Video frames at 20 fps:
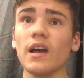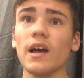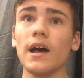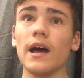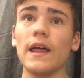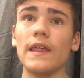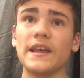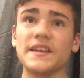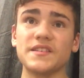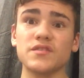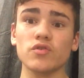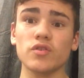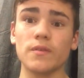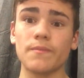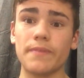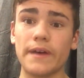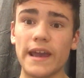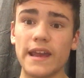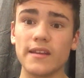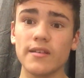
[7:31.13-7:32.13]
they still
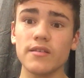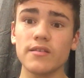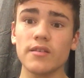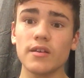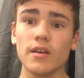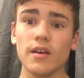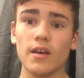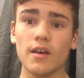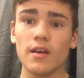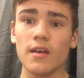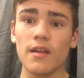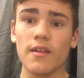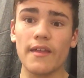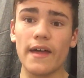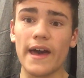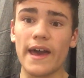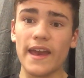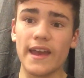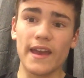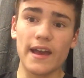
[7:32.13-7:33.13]
competed.
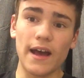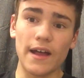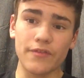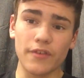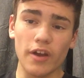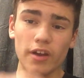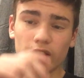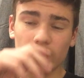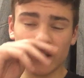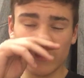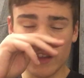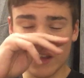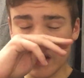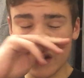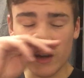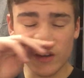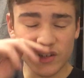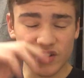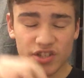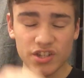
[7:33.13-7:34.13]
They
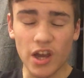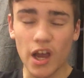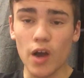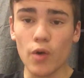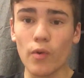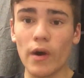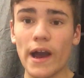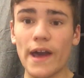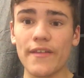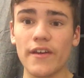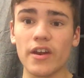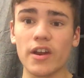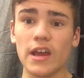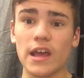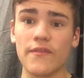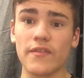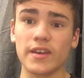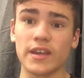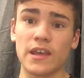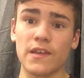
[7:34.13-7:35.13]
don't shy away. They don't
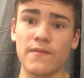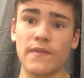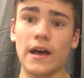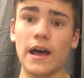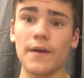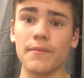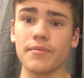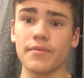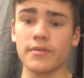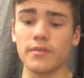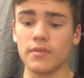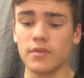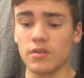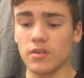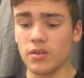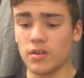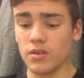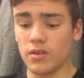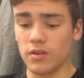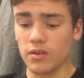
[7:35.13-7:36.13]
ever give up.
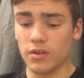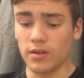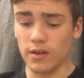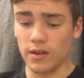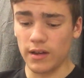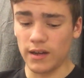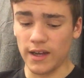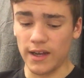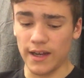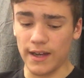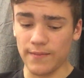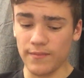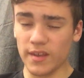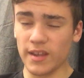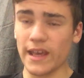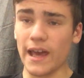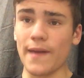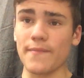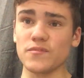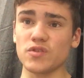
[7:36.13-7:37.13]

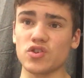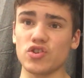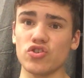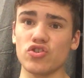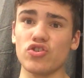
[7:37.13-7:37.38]
In game